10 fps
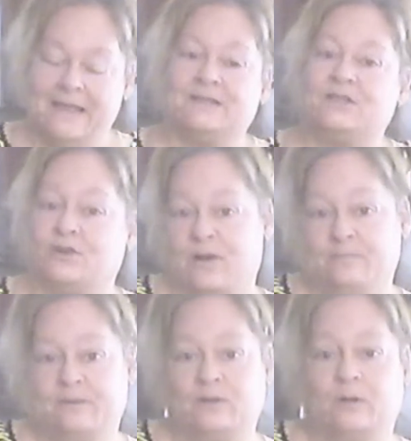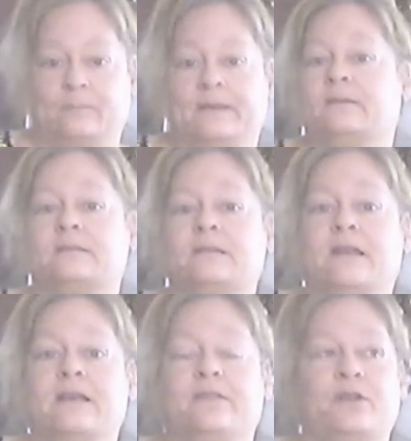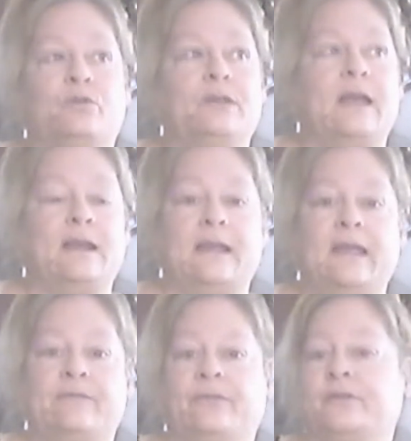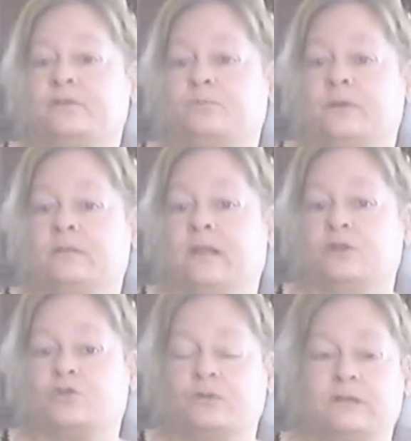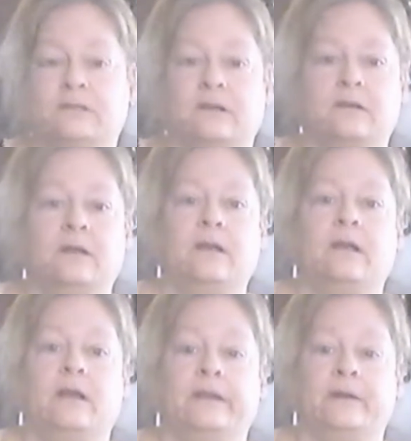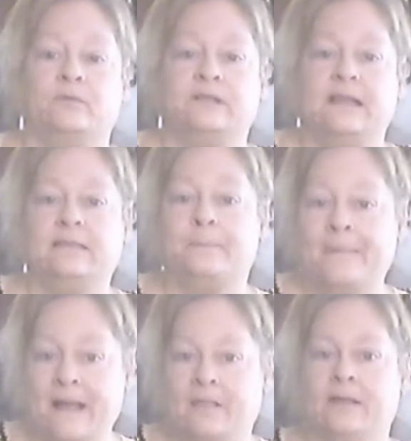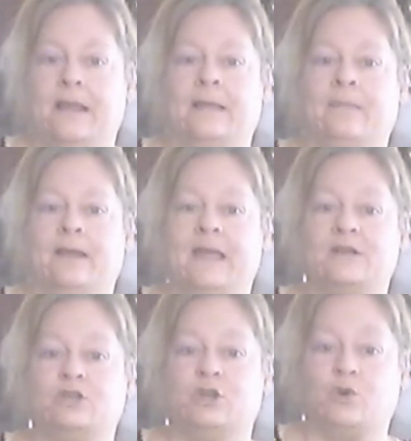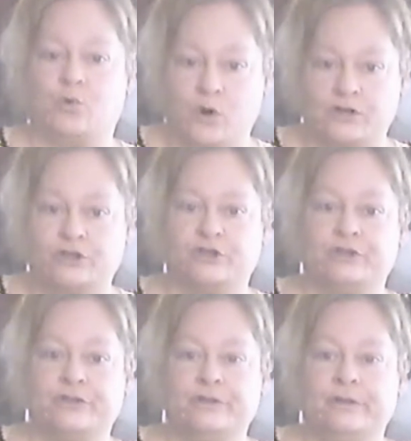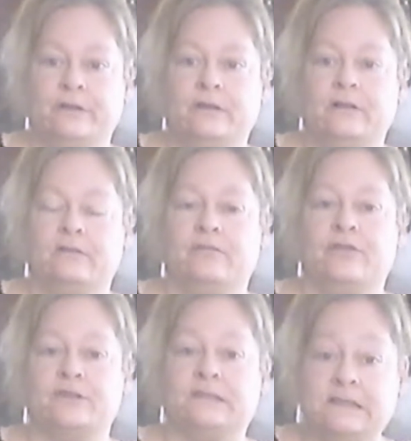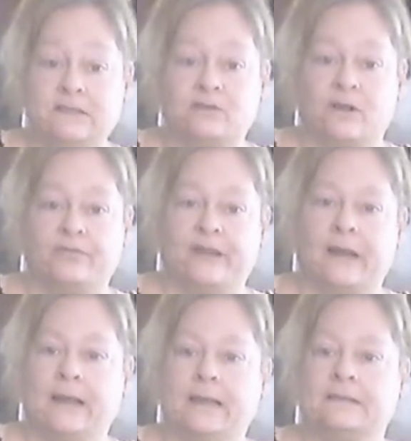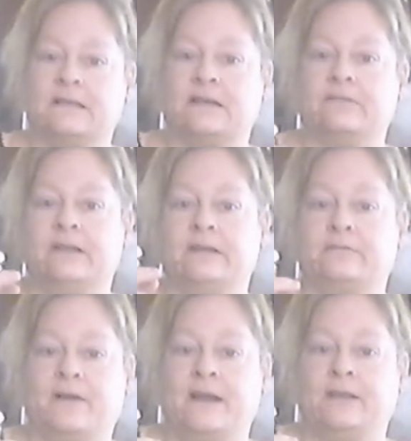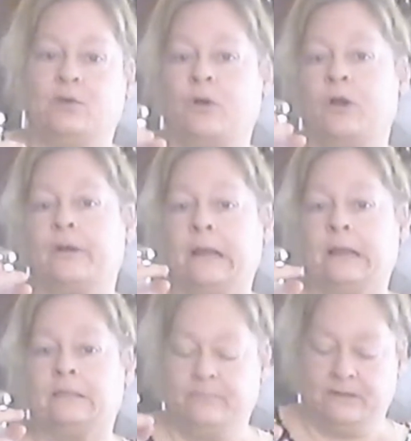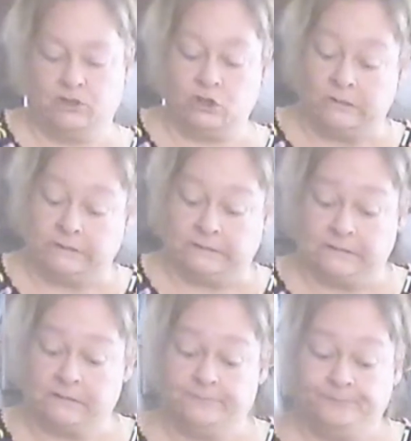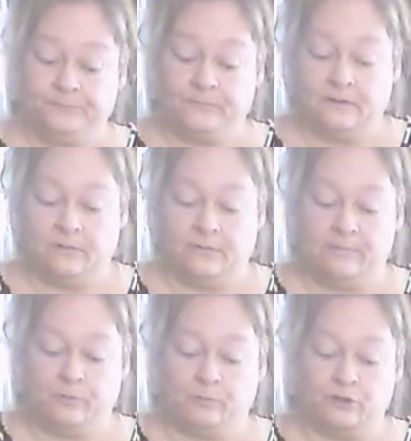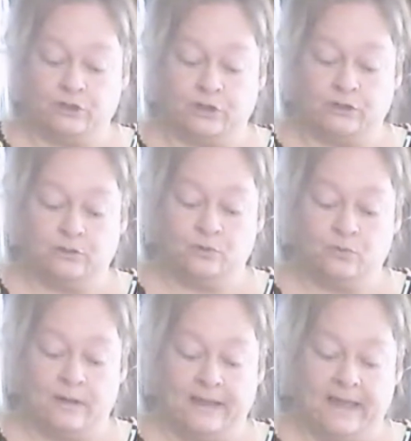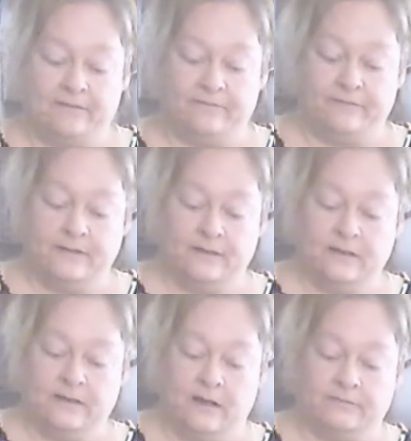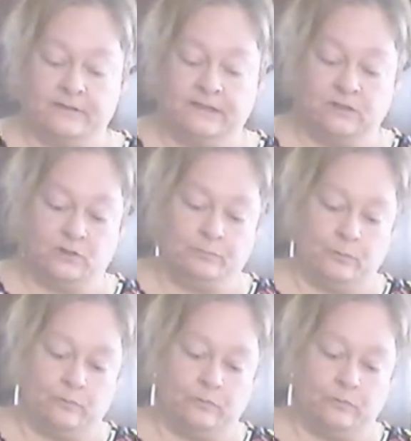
It's the crappy salt because the only kind I have, unless we let Teresa, you know, take the mallet and like actually crush the sea salt that instead of getting it finely ground, I got the big chunks. Okay, but we're just going to do a half of a teaspoon.